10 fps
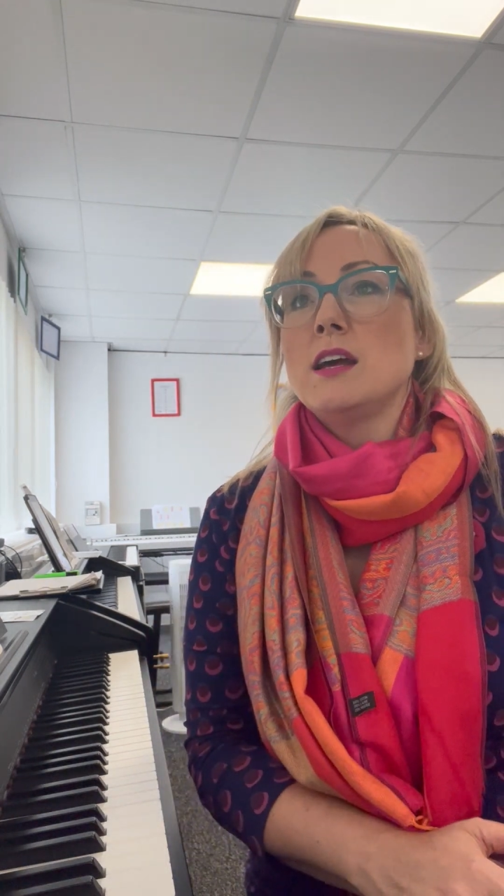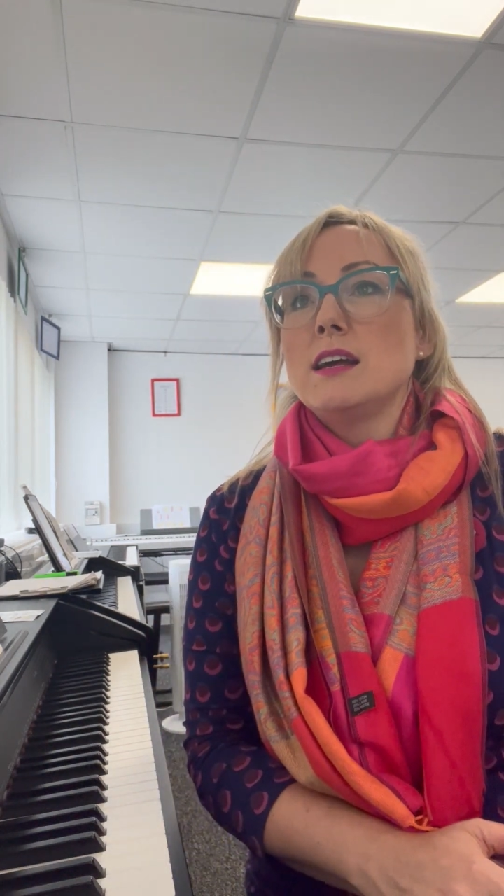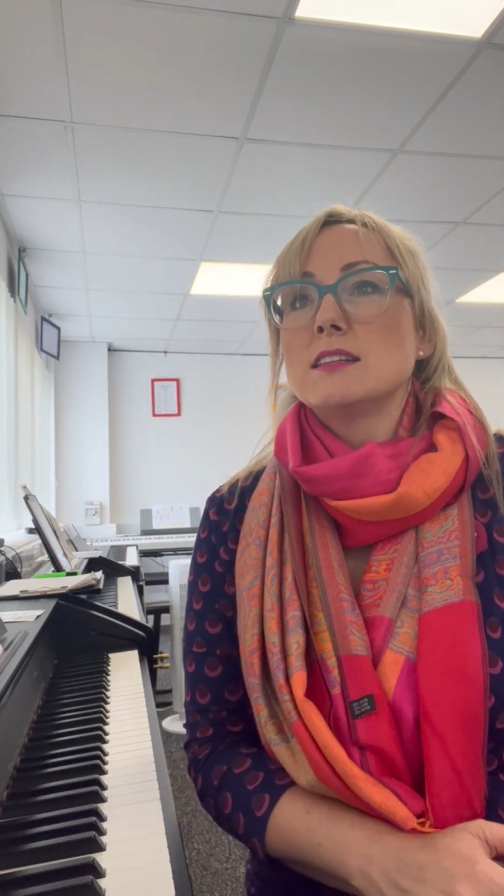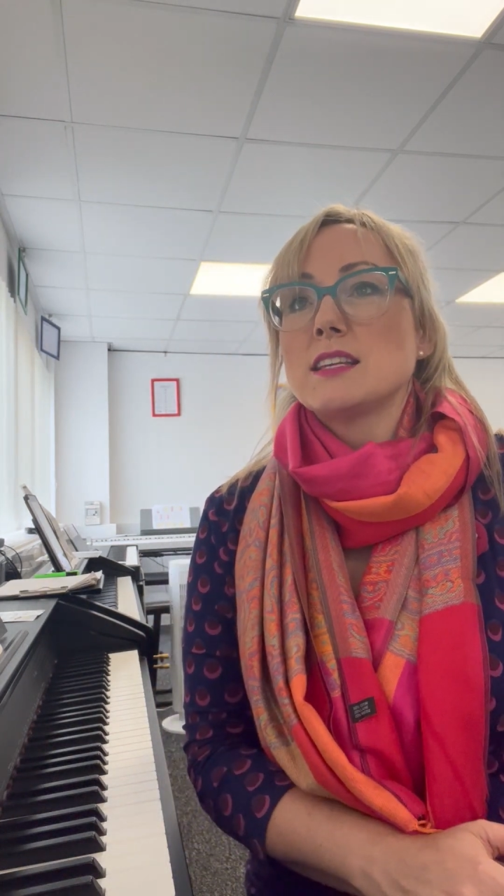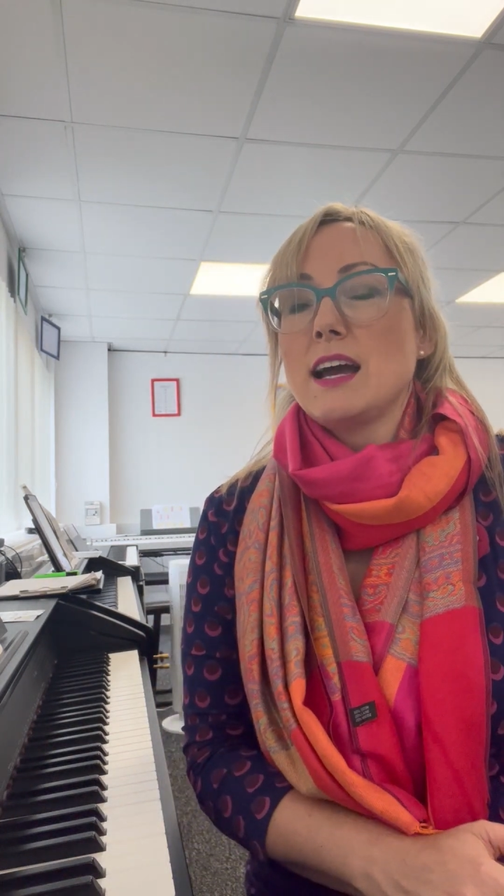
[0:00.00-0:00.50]

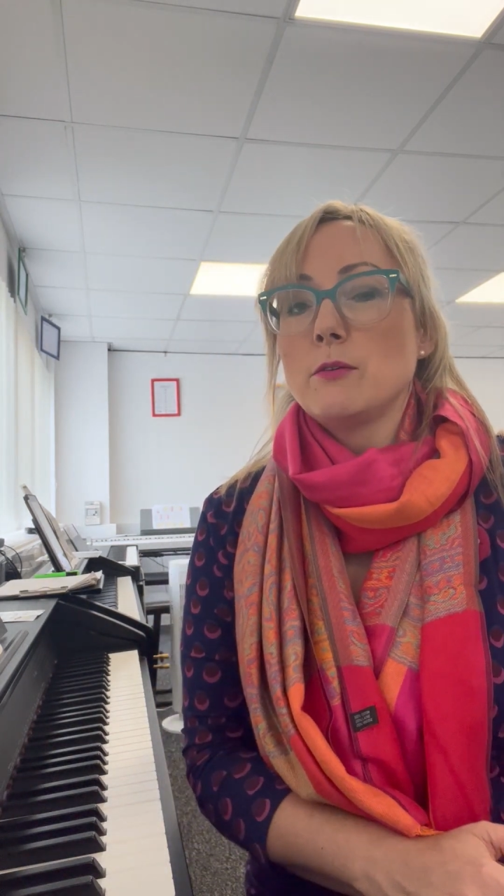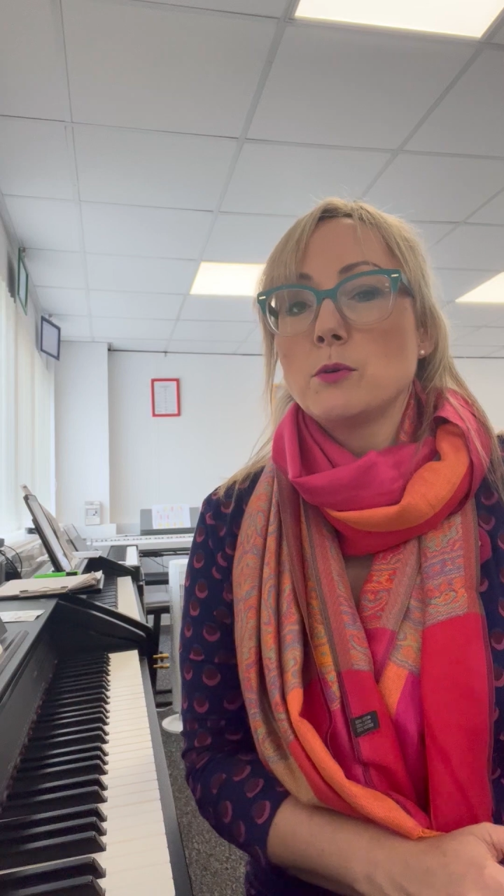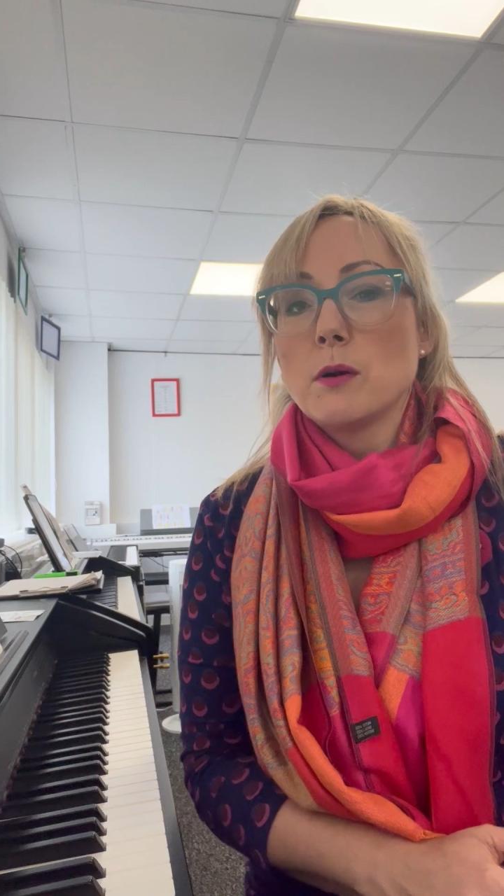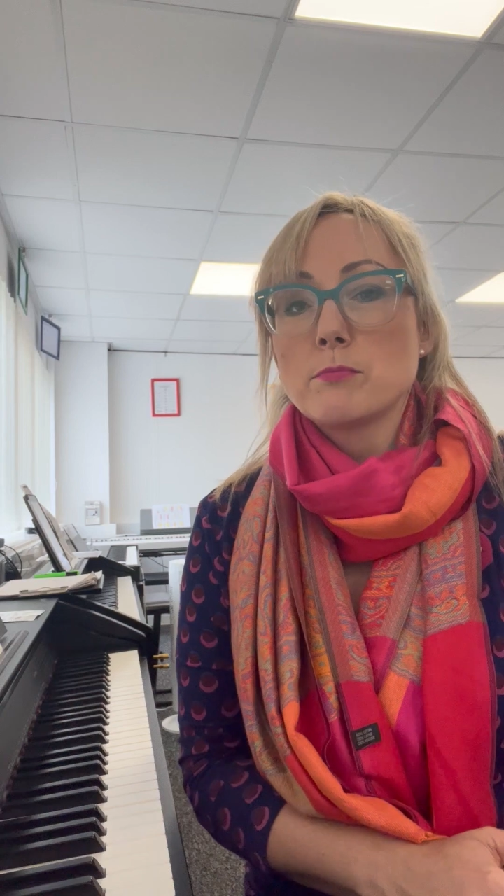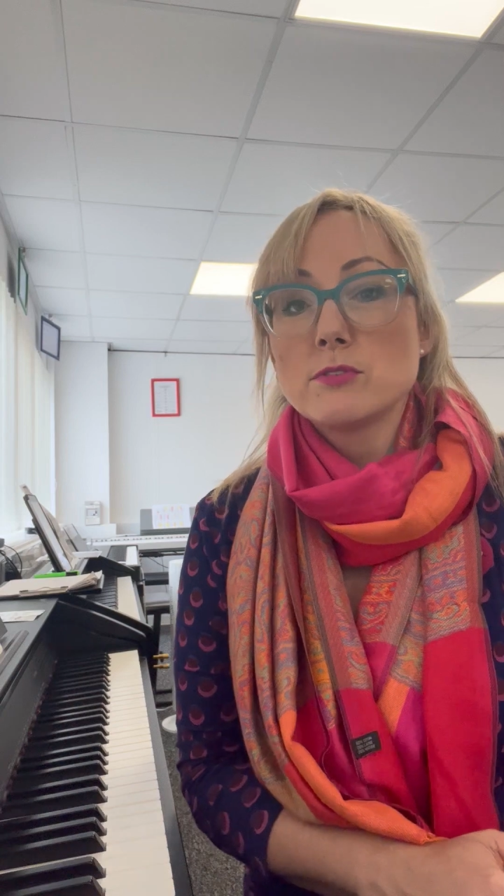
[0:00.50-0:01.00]
It's how
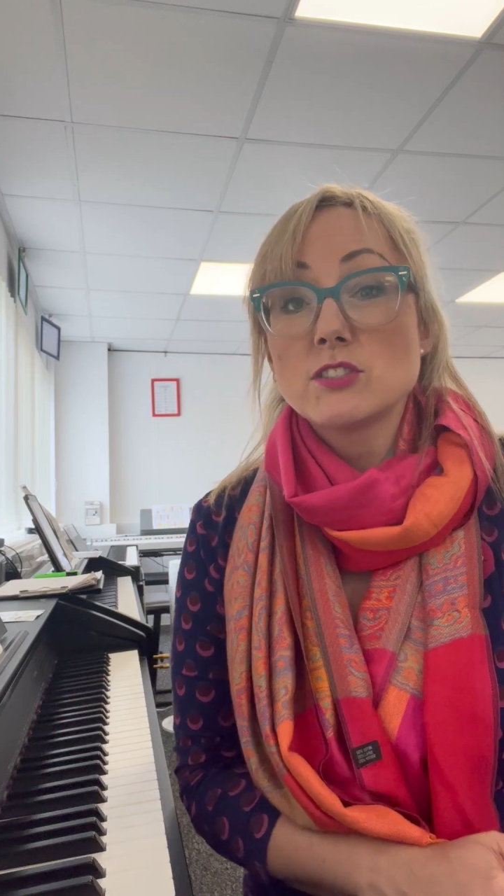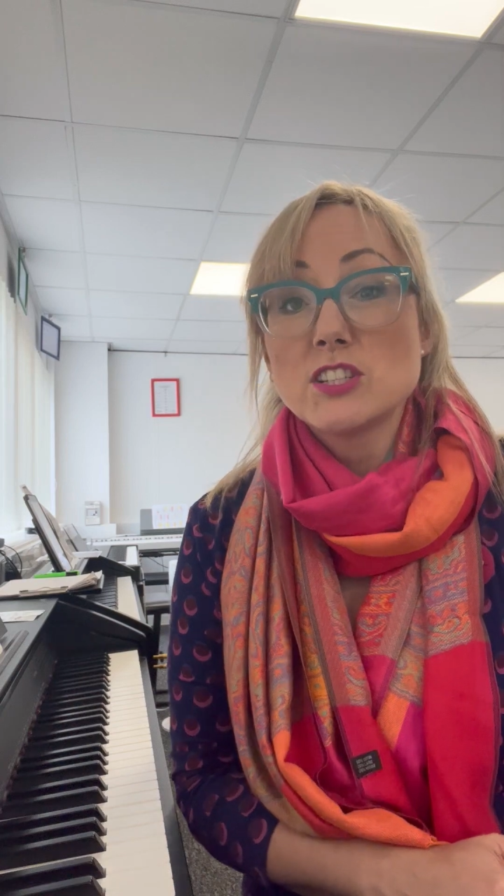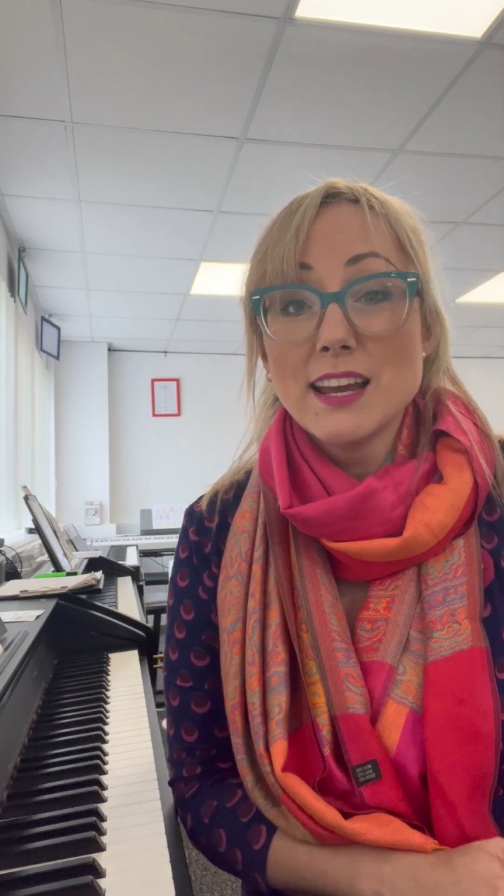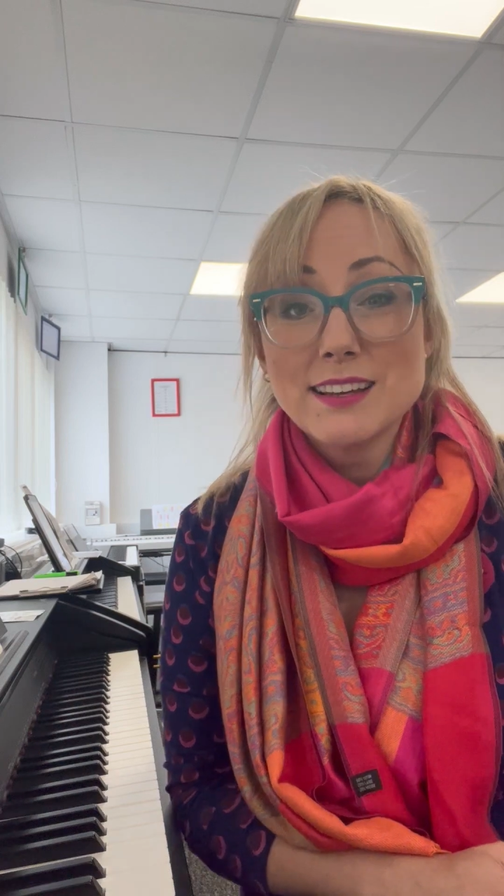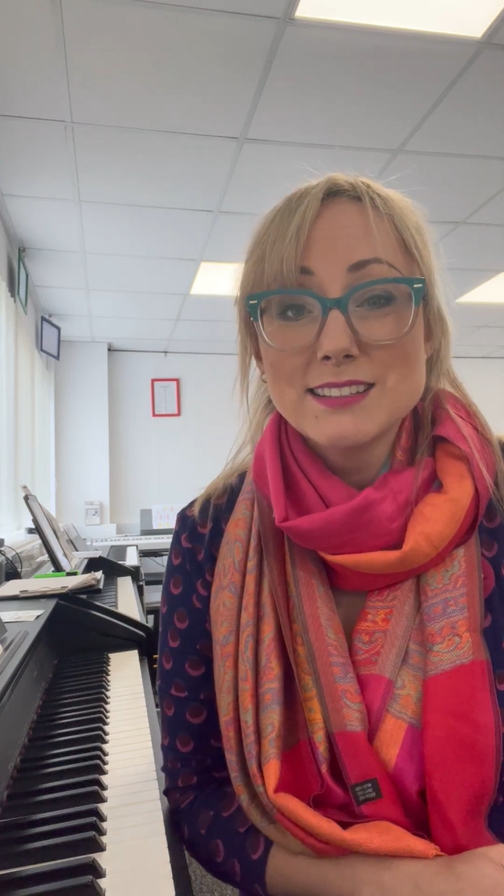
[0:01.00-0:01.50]
you are
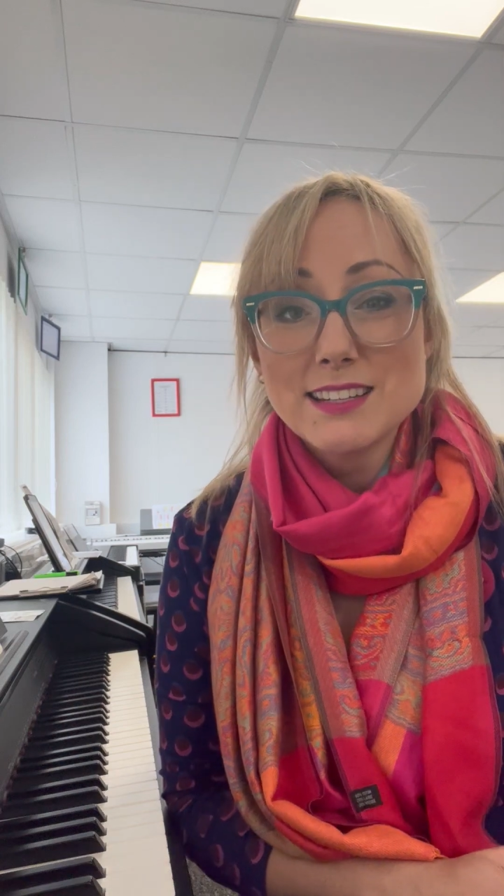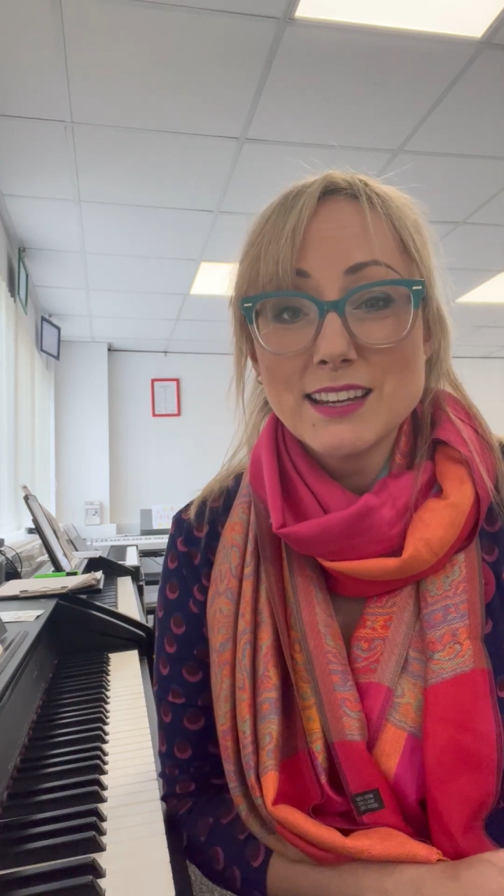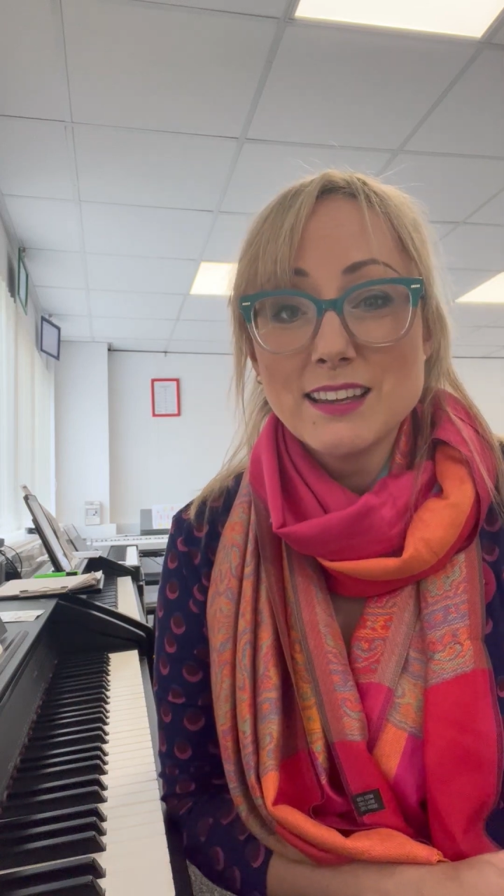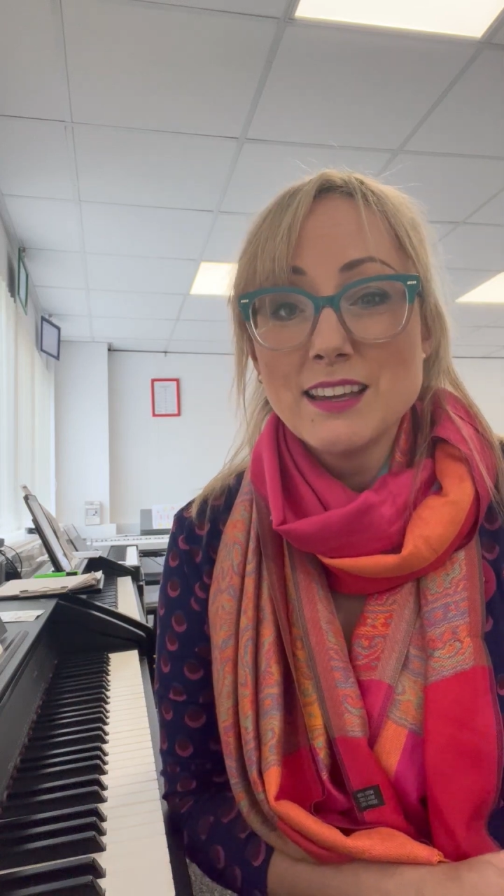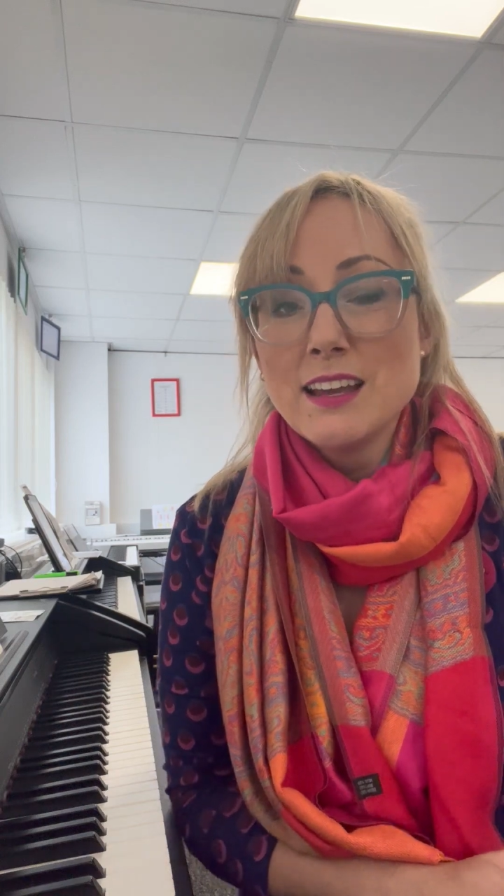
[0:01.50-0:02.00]

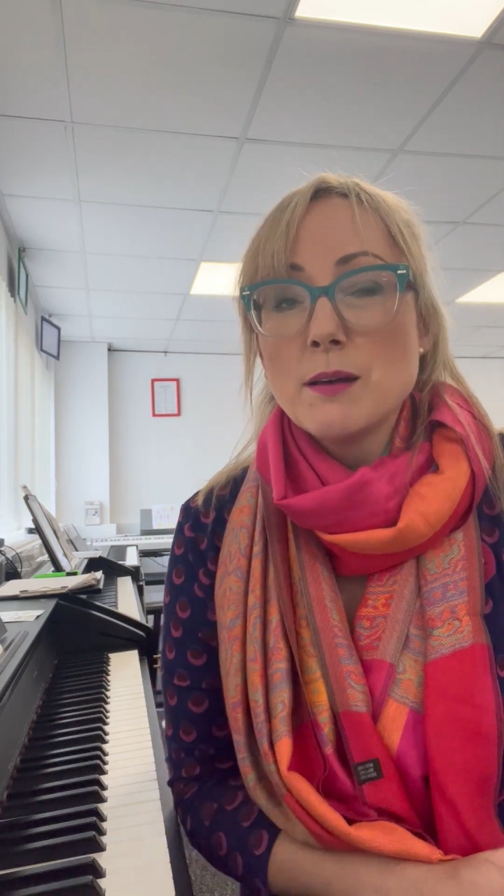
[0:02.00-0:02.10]
projecting,